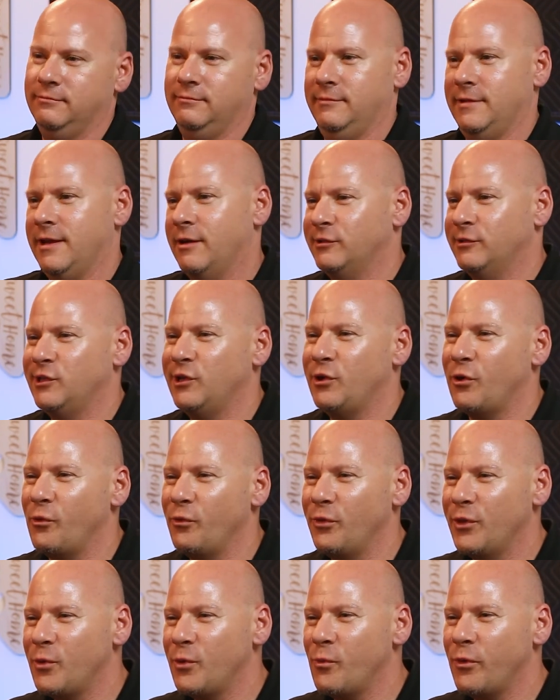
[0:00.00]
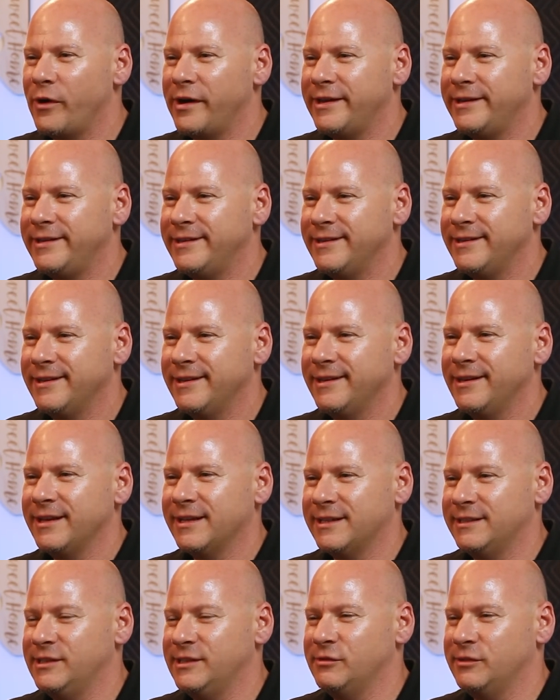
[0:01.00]
That was the only one
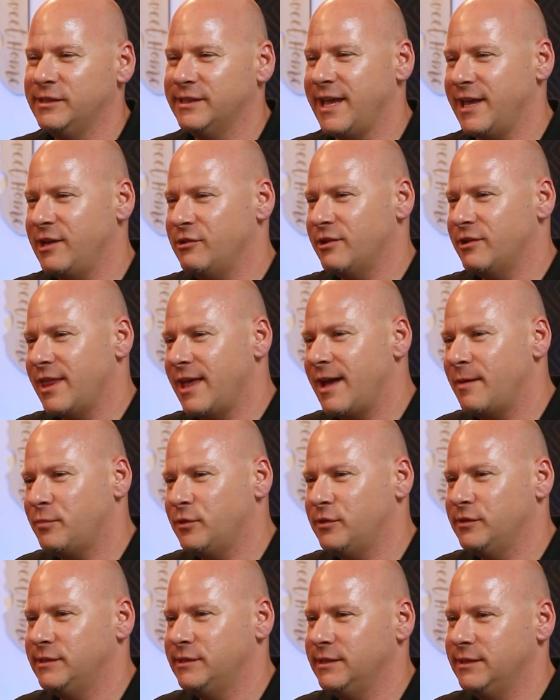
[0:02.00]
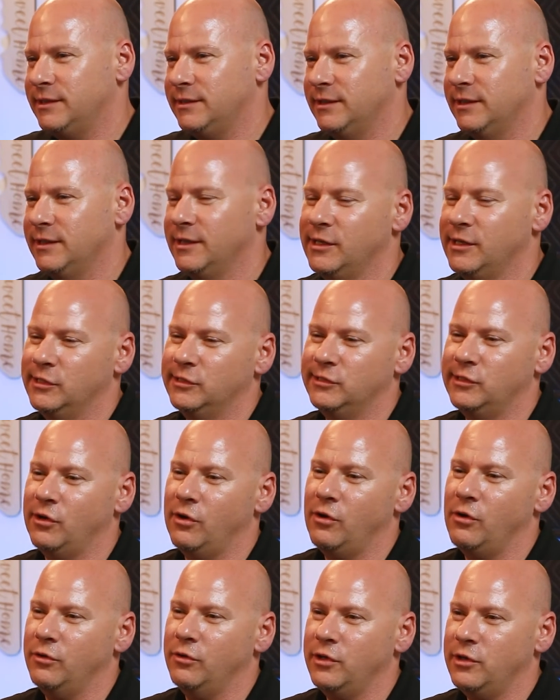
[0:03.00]
because it was catered to that person.
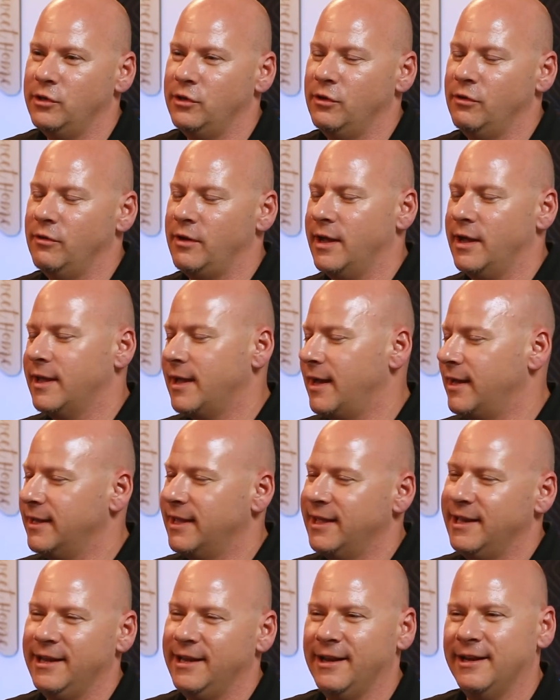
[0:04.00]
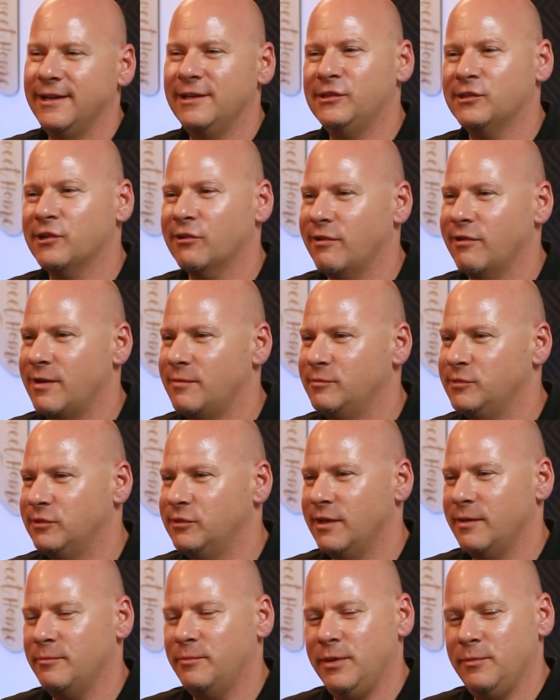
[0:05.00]
So you know I got to get it on Instagram so
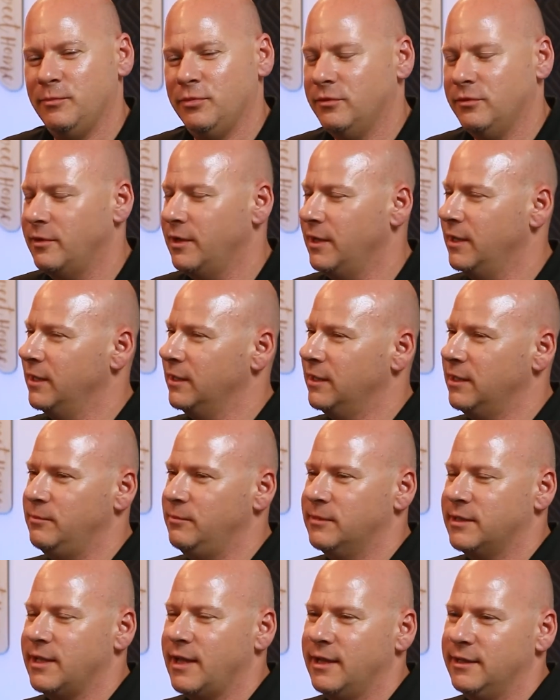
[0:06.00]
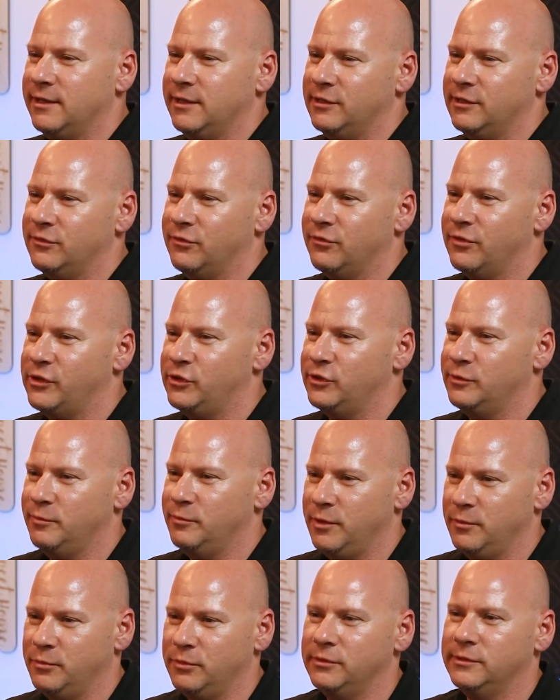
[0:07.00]
that people keeps the ideas fresh in
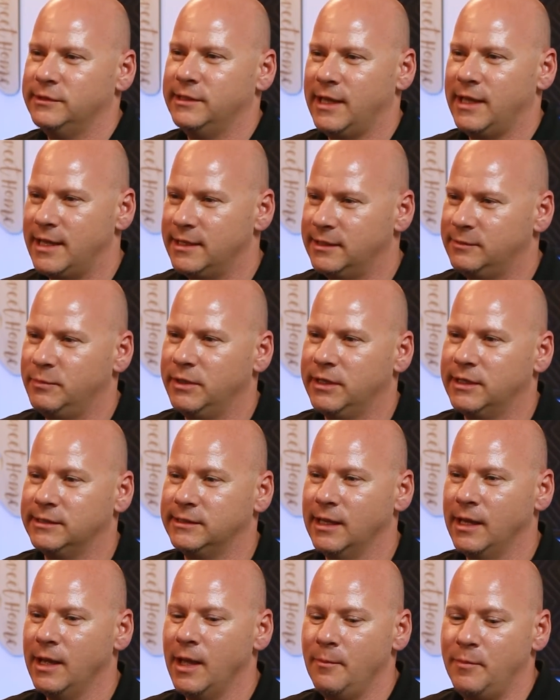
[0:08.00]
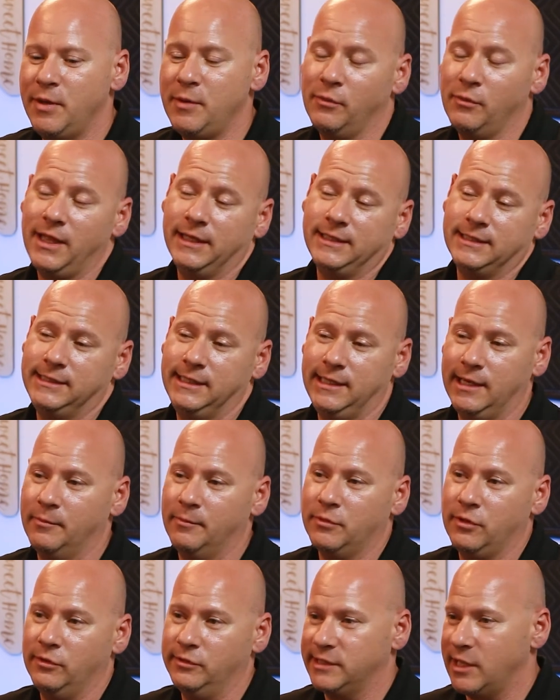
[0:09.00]
people's heads because yeah. people like to see it up
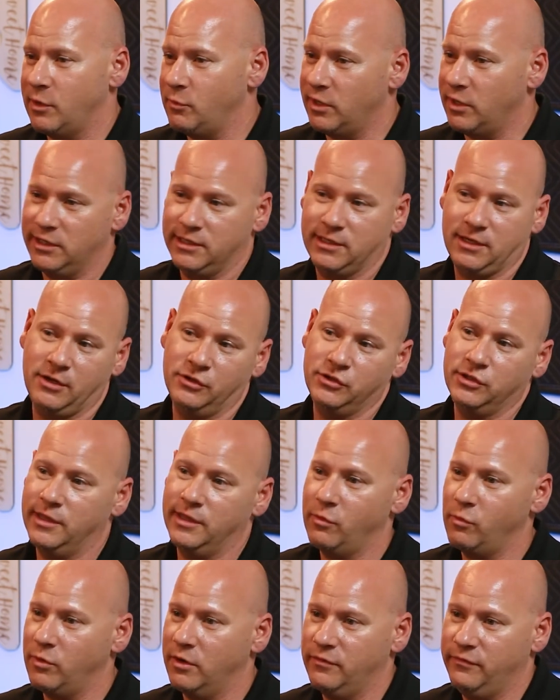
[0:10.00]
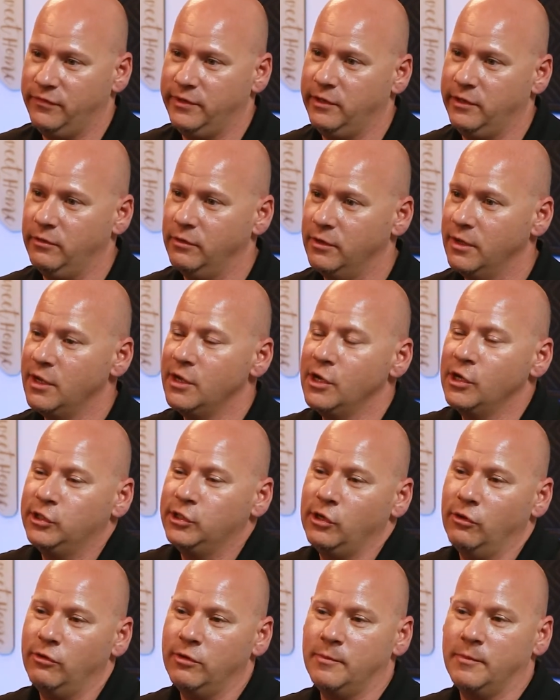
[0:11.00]
close. They want to touch and they want to feel. Yeah.
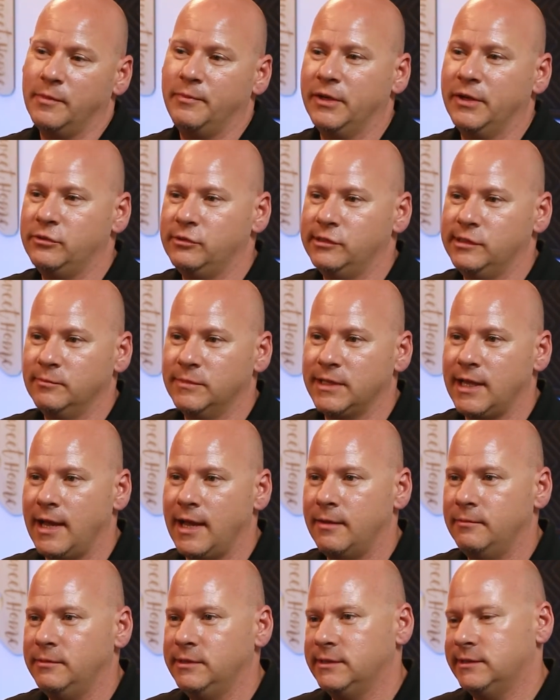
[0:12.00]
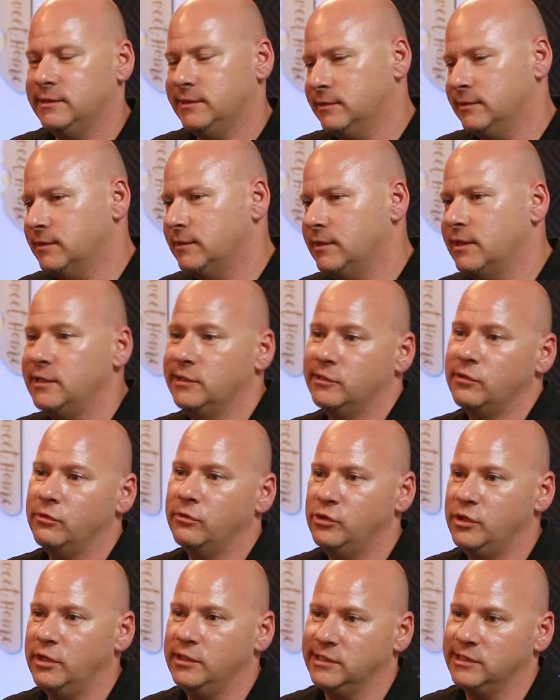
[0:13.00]
Showing them a picture sometimes mm-hmm. does no
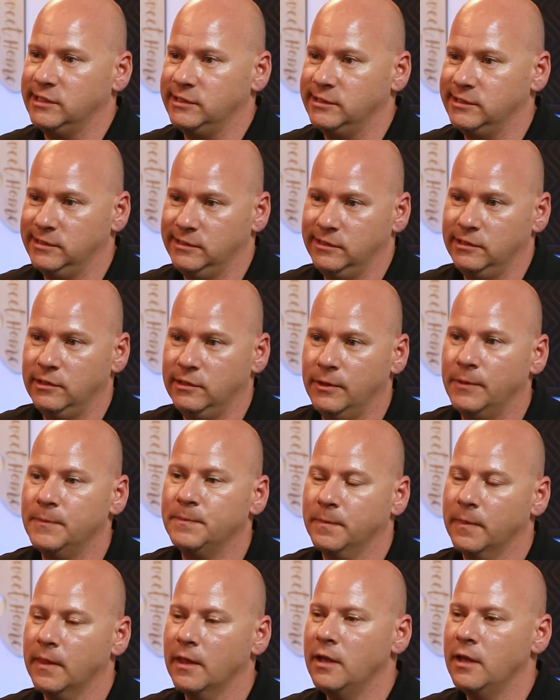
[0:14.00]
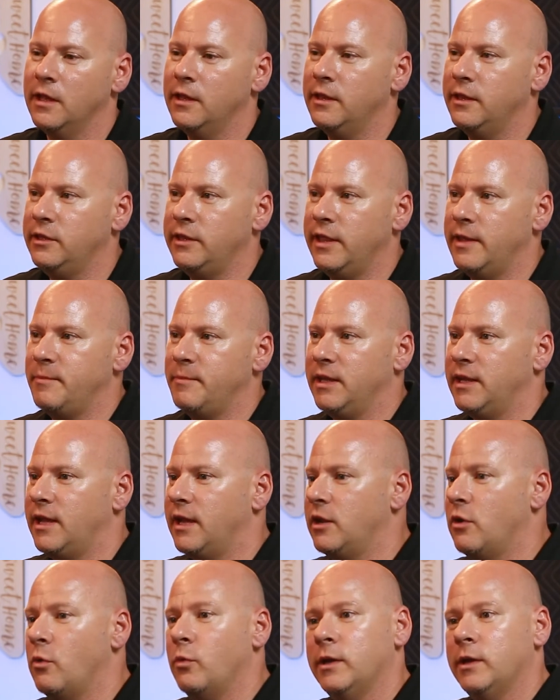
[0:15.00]
justice. You yeah. know, they may not
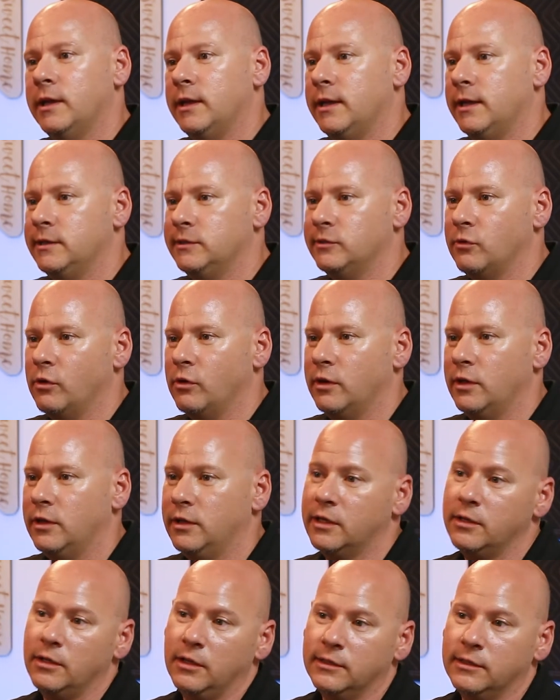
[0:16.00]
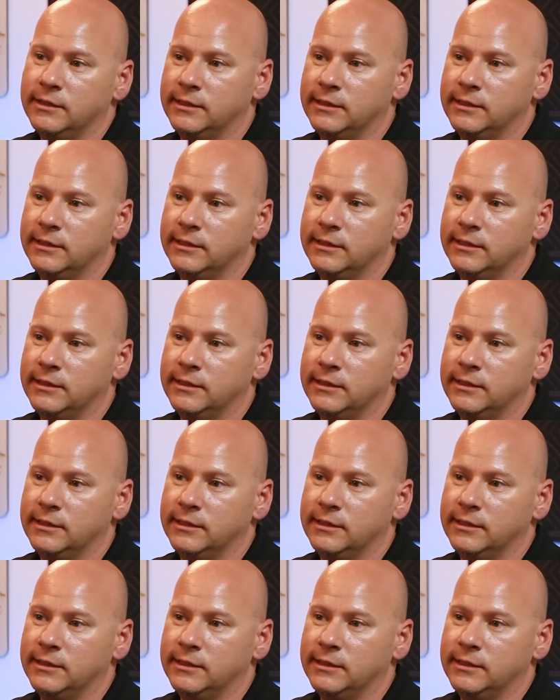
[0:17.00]
know what it is, or it could look